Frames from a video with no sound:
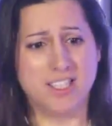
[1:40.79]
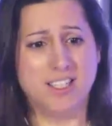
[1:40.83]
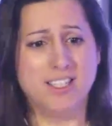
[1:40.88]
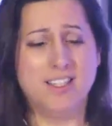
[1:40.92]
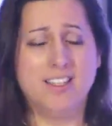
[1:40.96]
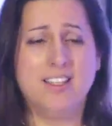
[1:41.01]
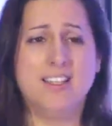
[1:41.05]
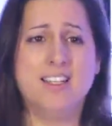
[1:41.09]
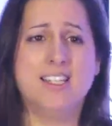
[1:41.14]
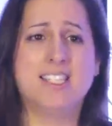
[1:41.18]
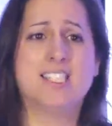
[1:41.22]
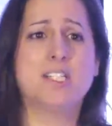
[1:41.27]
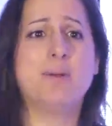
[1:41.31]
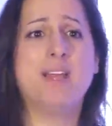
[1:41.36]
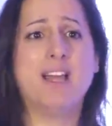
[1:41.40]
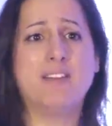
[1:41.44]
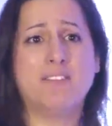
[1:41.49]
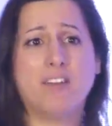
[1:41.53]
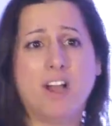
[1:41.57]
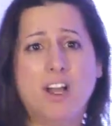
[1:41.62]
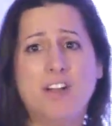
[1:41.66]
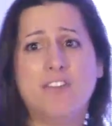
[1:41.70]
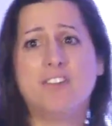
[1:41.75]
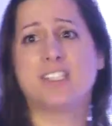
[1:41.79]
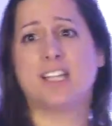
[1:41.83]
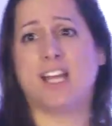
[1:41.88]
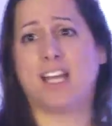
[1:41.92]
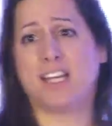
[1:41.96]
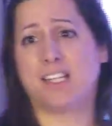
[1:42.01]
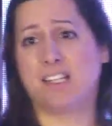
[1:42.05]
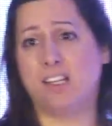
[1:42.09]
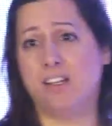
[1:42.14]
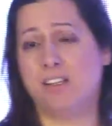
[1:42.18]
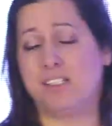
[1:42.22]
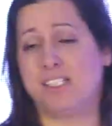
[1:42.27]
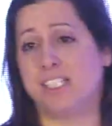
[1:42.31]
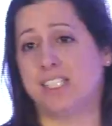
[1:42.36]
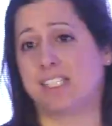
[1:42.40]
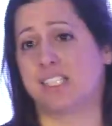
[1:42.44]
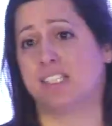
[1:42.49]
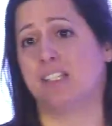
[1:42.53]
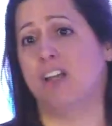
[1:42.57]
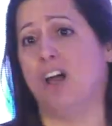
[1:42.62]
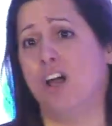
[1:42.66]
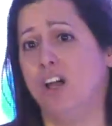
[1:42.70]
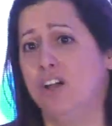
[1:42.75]
And so we have
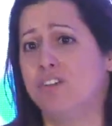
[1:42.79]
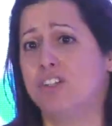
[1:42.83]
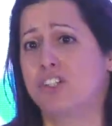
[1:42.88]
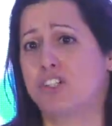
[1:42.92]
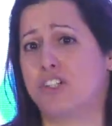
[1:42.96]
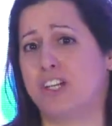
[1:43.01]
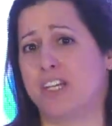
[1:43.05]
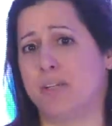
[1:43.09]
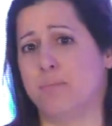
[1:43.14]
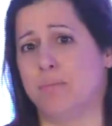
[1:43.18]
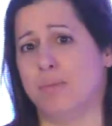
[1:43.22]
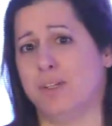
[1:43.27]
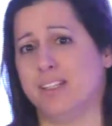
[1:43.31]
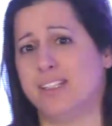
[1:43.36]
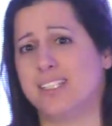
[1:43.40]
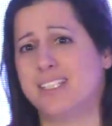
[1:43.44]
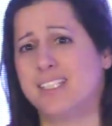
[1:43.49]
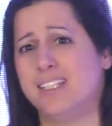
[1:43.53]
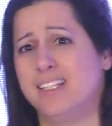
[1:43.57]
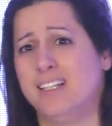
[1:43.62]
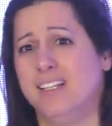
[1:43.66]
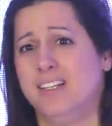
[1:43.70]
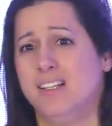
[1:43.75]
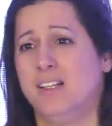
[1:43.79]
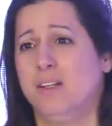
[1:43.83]
overdiagnosis and overtreatment,